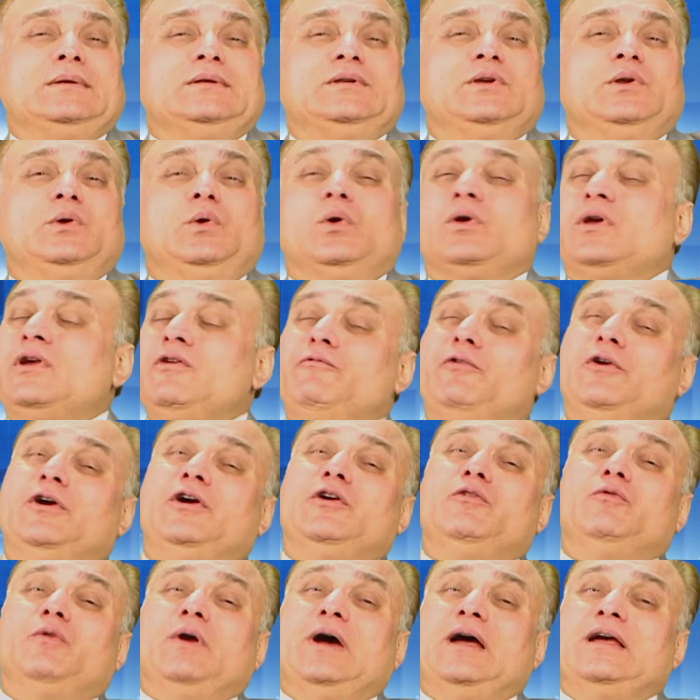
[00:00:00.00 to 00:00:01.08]
you're looking for
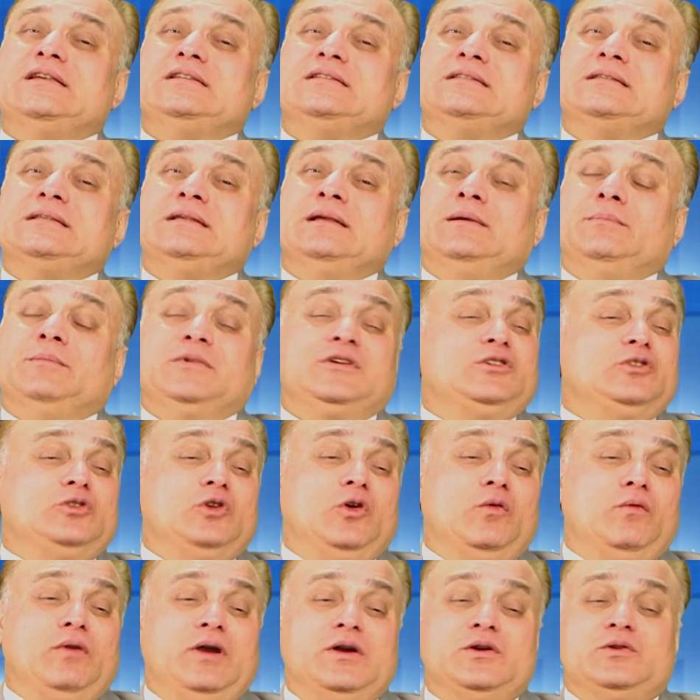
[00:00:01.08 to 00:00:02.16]
advice, but you
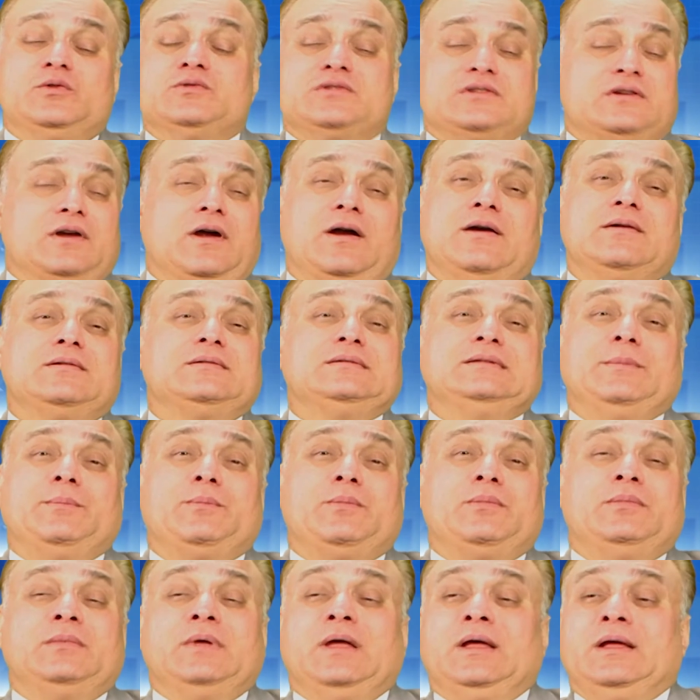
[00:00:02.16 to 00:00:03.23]
don't want to start
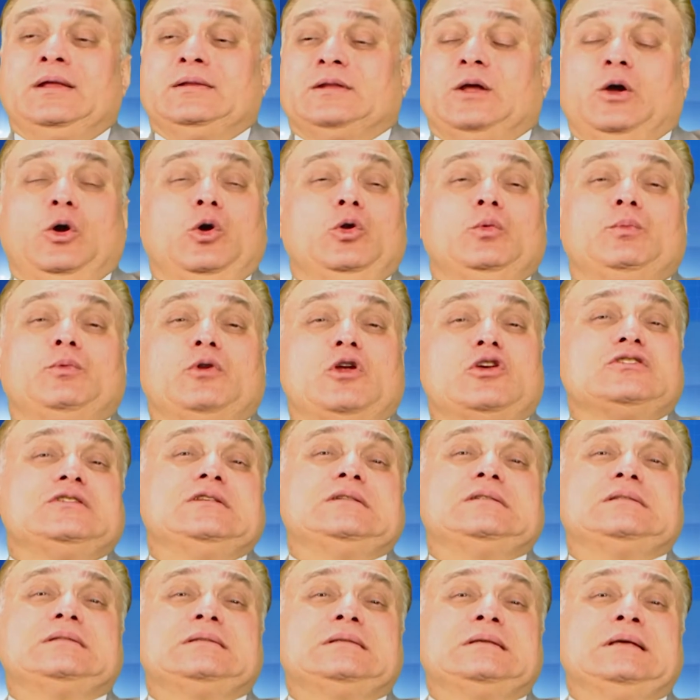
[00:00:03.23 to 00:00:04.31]
the whole
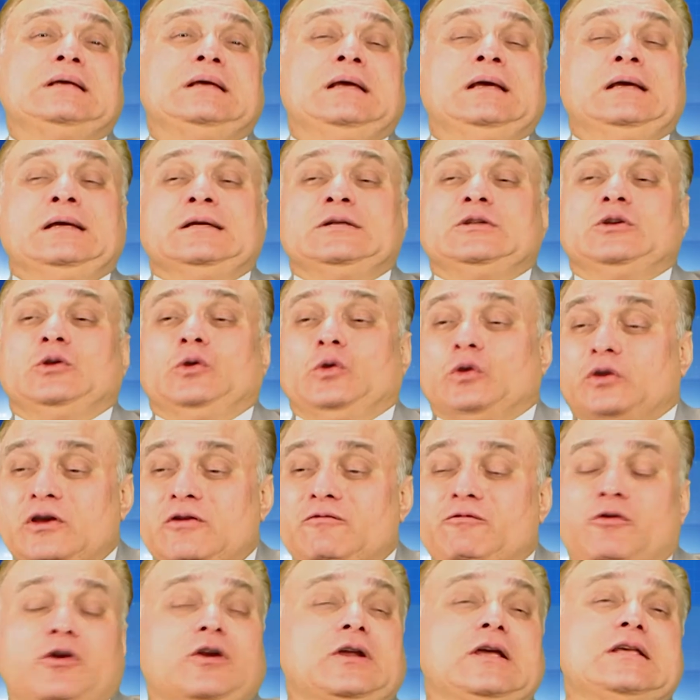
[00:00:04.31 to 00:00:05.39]
process. You're
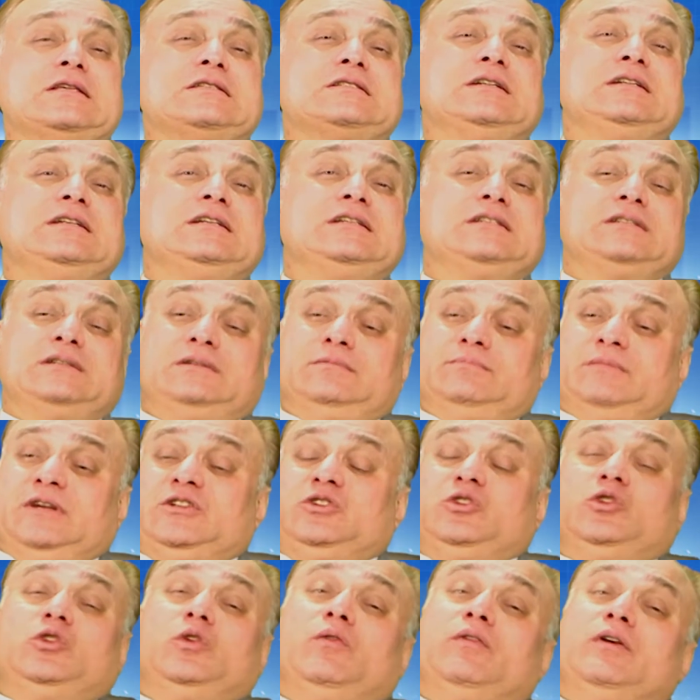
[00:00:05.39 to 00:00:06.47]
looking for consultation, but
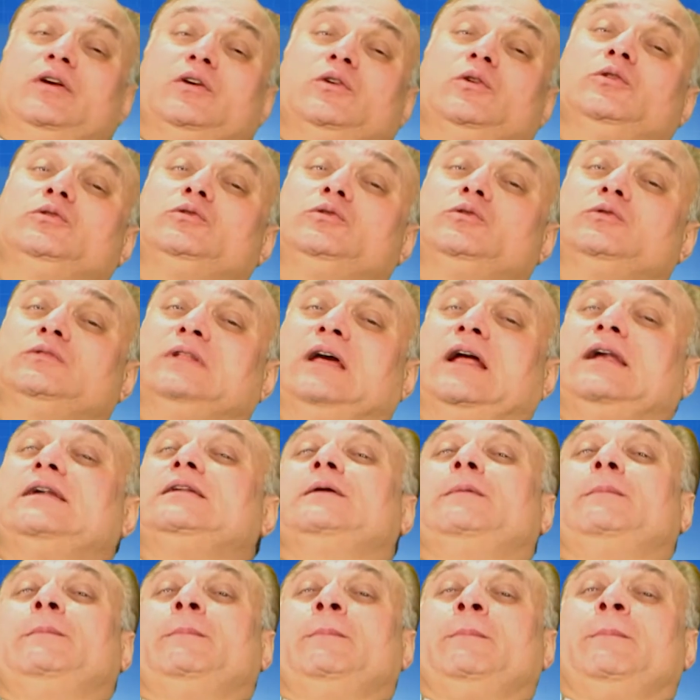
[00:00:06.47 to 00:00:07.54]
you don't want to go through that,
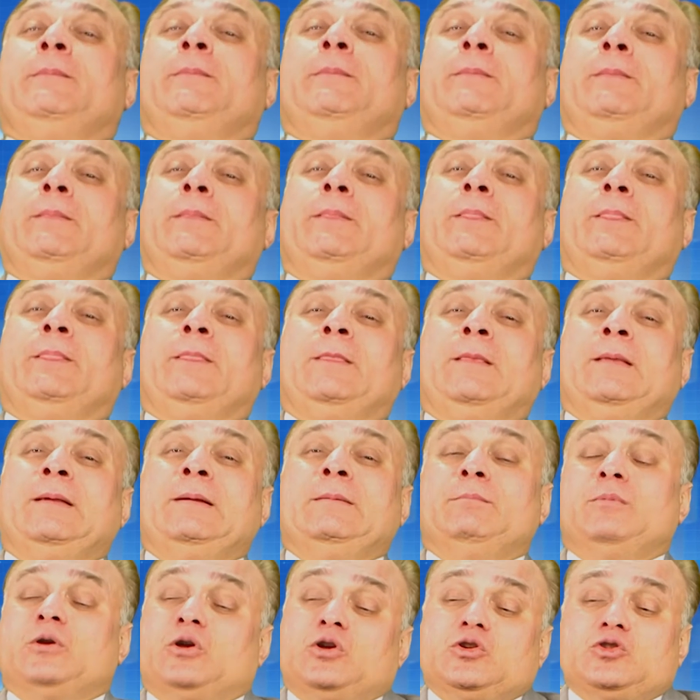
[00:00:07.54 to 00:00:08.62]

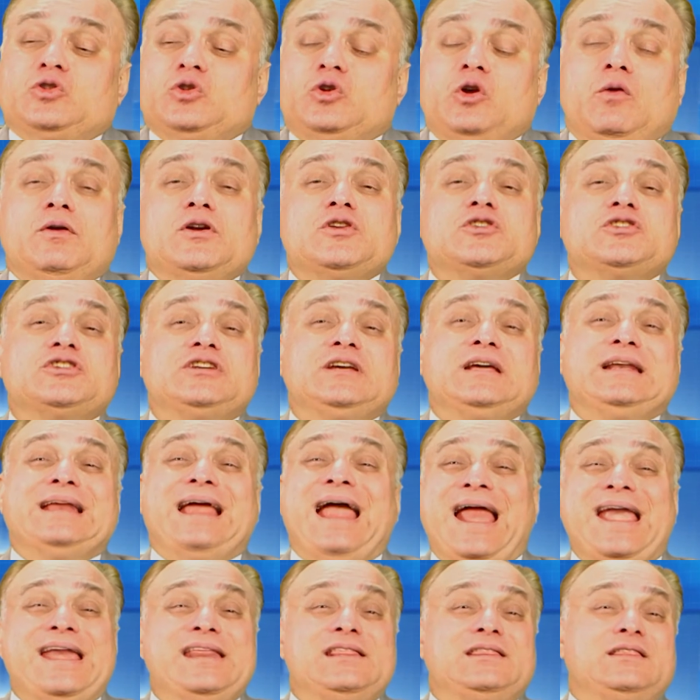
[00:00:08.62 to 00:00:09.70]
because you don't want to share
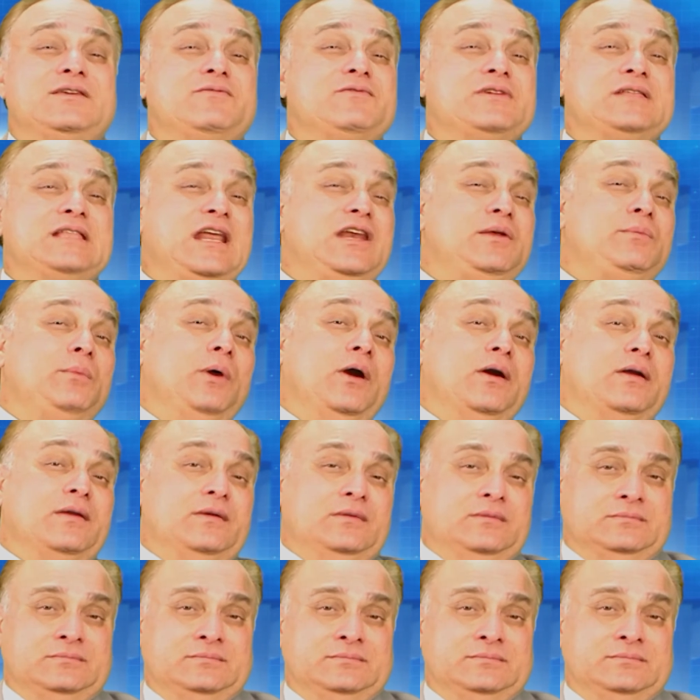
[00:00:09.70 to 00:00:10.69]
anything with anybody.